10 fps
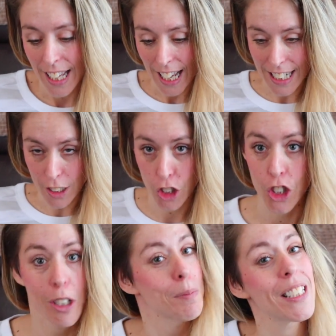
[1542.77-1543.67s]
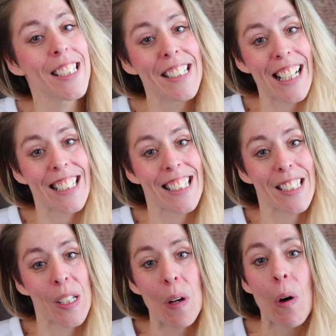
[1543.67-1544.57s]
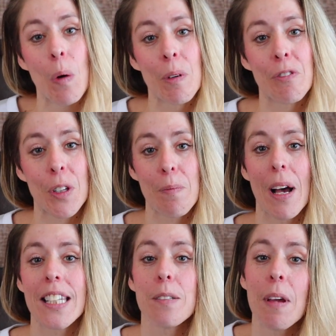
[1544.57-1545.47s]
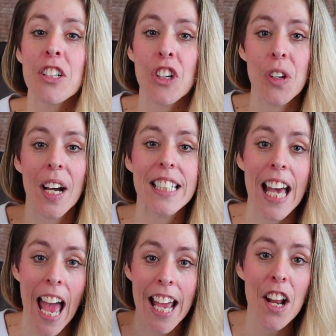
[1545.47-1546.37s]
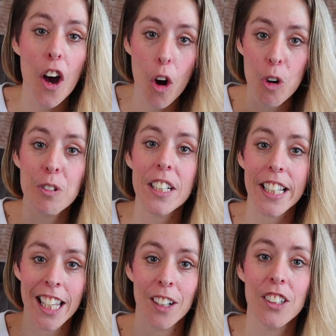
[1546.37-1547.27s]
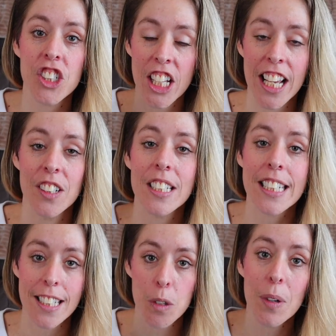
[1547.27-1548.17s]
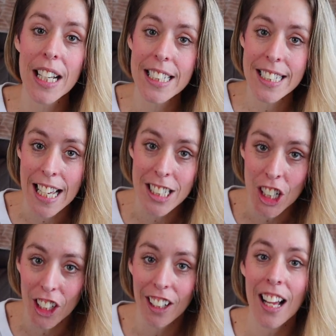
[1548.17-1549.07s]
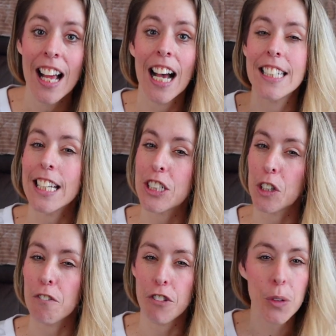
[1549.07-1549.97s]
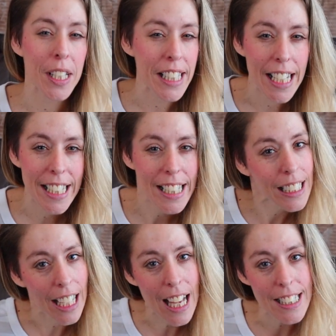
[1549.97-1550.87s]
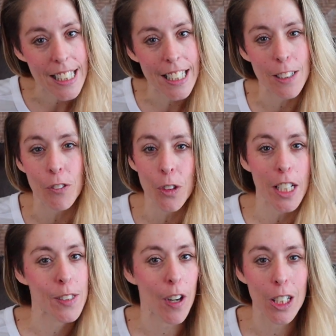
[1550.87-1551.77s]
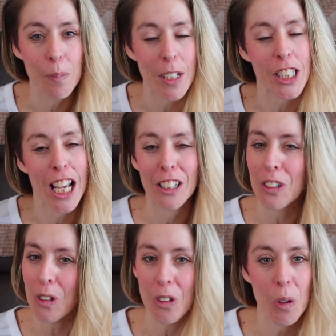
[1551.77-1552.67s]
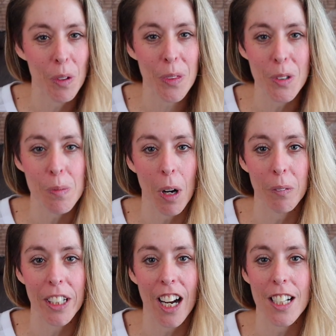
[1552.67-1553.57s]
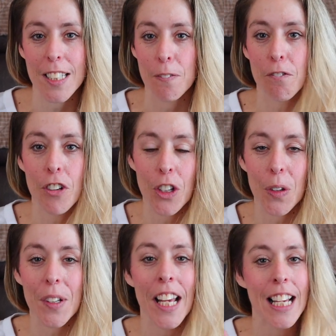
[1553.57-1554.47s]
and shipped it to Texas, so I'm hoping for the best. Make sure you guys head over to Kira's channel, see what I sent her. I sent her a few Canadian classics. If you guys follow my channel, you know what those probably are. Some food,